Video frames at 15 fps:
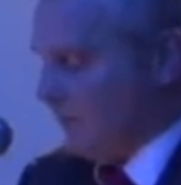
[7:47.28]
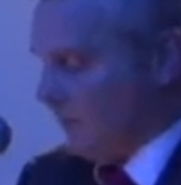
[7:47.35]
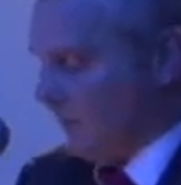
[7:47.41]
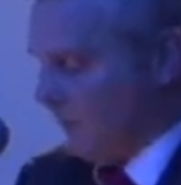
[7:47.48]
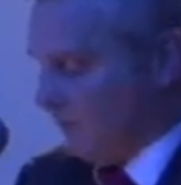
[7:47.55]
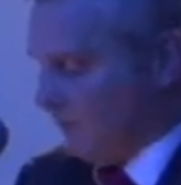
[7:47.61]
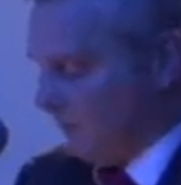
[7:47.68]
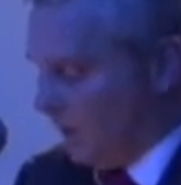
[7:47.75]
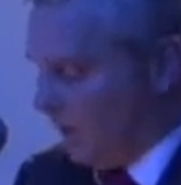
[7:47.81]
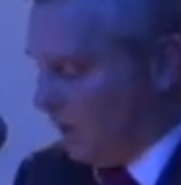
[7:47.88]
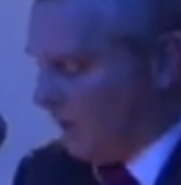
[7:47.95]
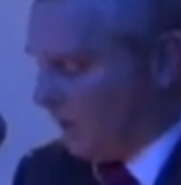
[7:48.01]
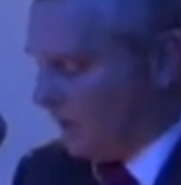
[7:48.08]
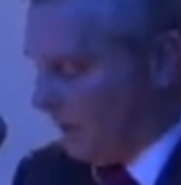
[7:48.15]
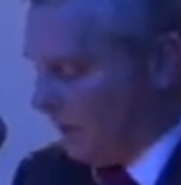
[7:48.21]
of
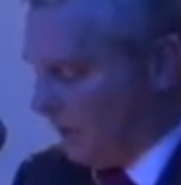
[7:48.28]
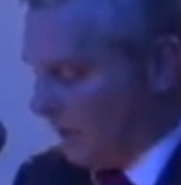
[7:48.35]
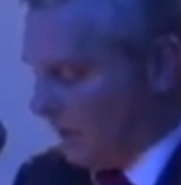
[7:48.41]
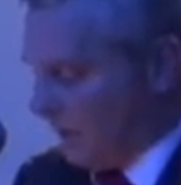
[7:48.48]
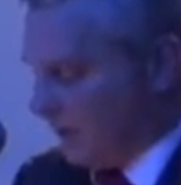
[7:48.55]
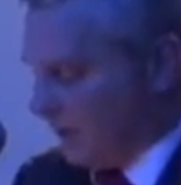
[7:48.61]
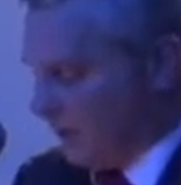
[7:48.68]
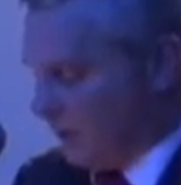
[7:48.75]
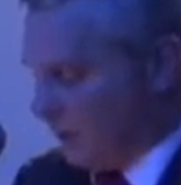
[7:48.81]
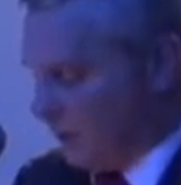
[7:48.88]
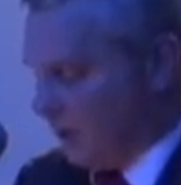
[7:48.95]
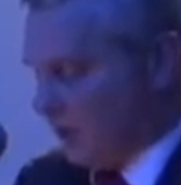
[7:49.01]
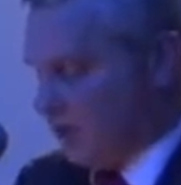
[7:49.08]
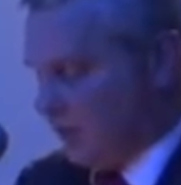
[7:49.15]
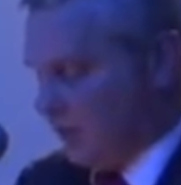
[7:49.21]
devolved government with
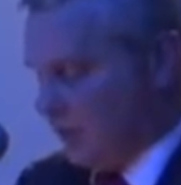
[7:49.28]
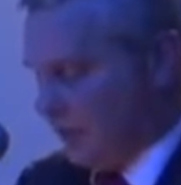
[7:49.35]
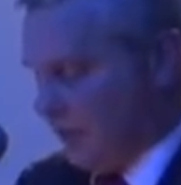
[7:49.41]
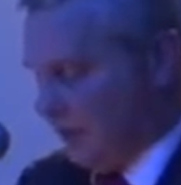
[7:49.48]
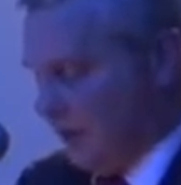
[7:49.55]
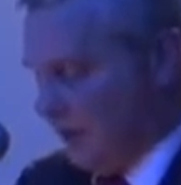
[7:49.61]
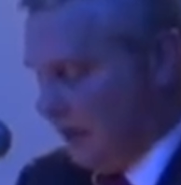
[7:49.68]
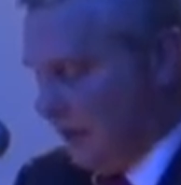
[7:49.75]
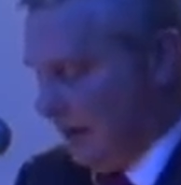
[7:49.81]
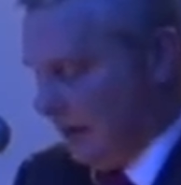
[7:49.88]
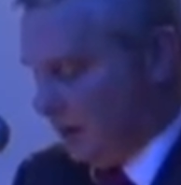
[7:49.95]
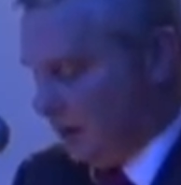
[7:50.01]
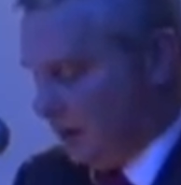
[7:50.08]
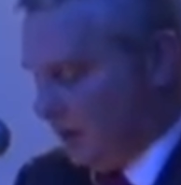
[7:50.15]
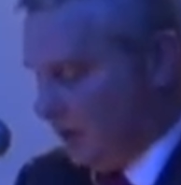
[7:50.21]
cross-community
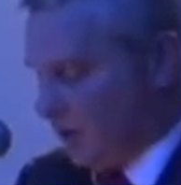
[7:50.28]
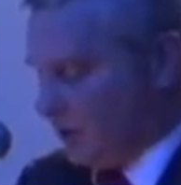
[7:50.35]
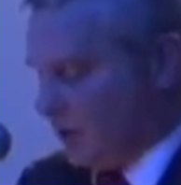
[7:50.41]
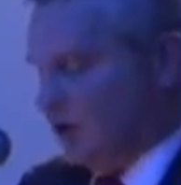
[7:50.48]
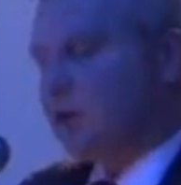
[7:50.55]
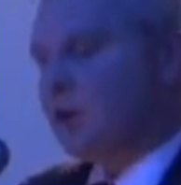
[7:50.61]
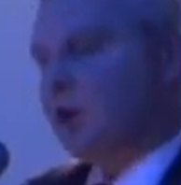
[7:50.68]
inclusion,